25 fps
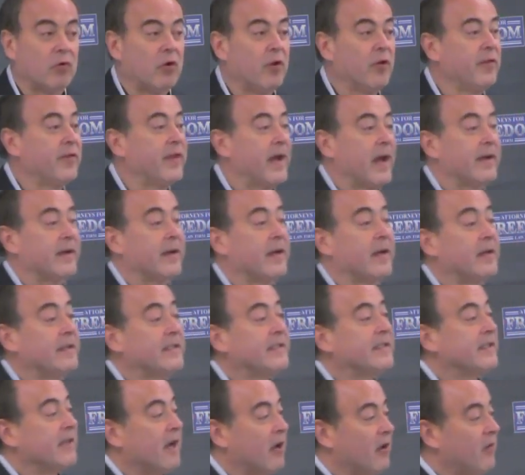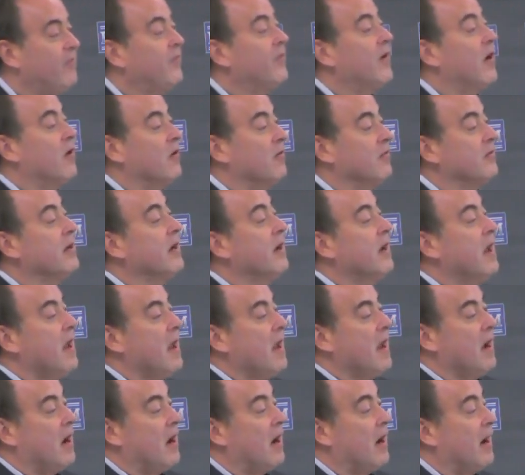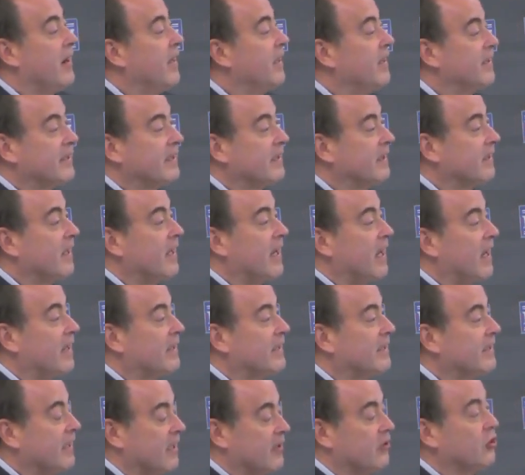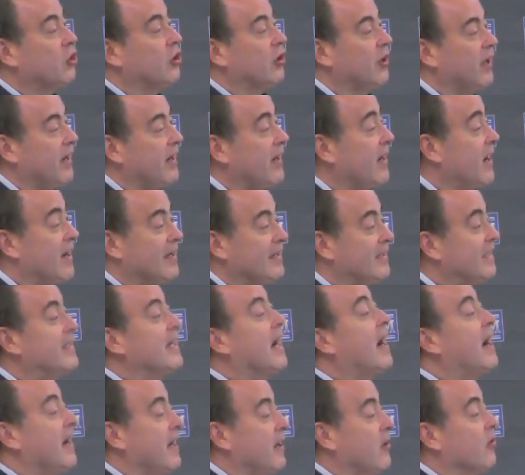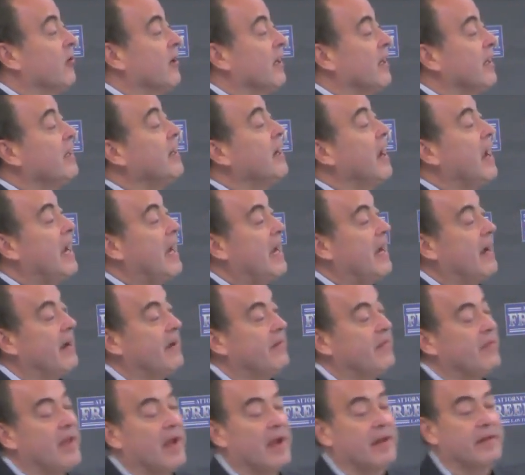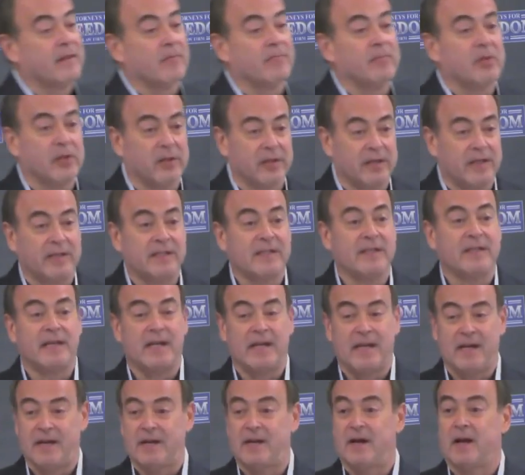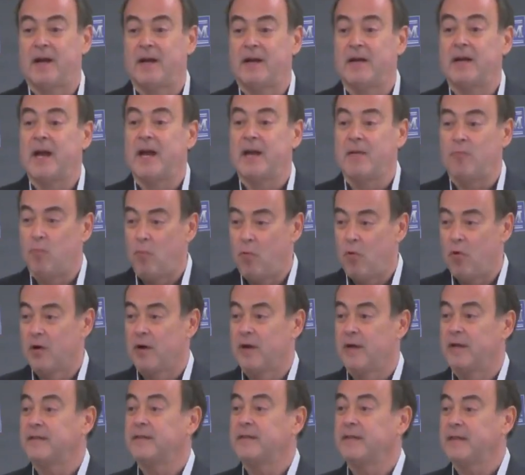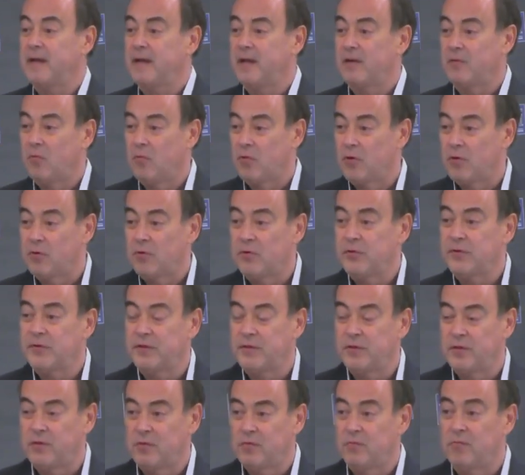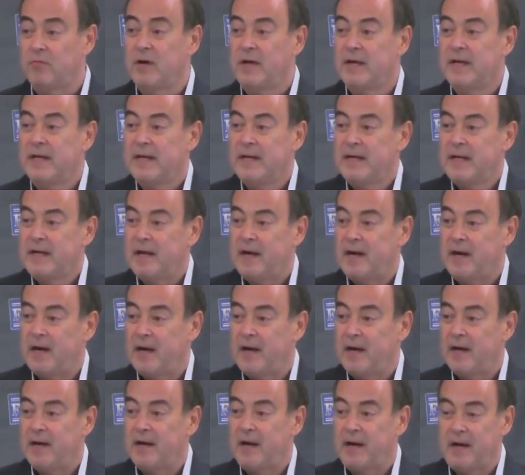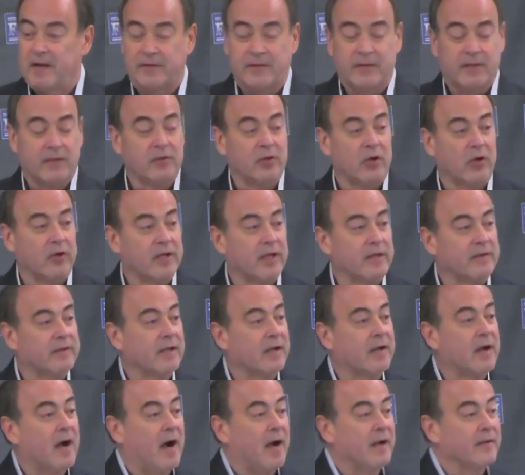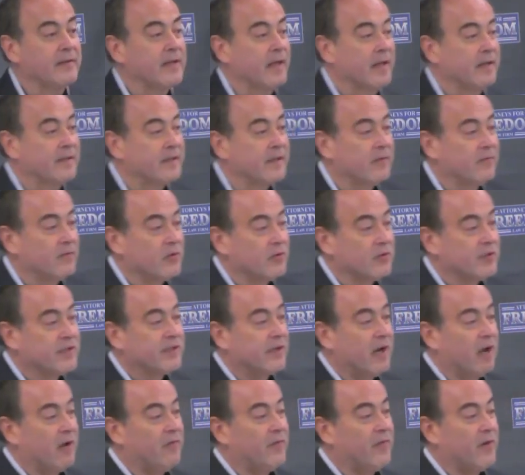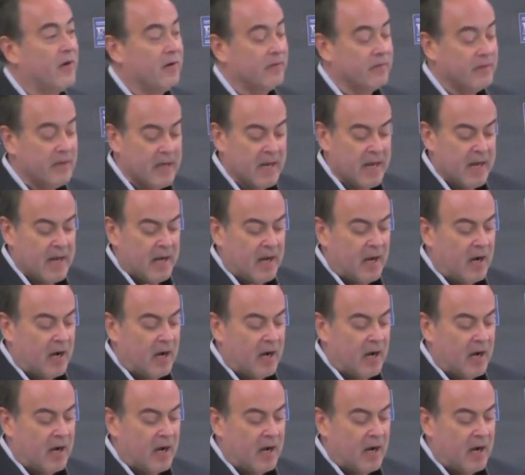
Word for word: rule that a cell phone is essentially a diary, and that the police need a warrant in order to look at the contents of your cell phone.